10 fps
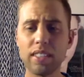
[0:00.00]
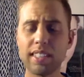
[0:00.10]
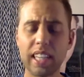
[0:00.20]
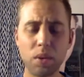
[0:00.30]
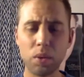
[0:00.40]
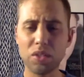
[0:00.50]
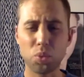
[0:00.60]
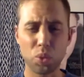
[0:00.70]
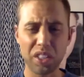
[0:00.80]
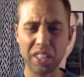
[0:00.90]
sequence
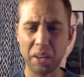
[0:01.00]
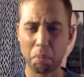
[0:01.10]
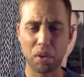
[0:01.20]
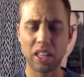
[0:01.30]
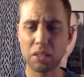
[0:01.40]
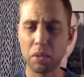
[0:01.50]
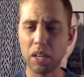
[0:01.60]
really impressed me.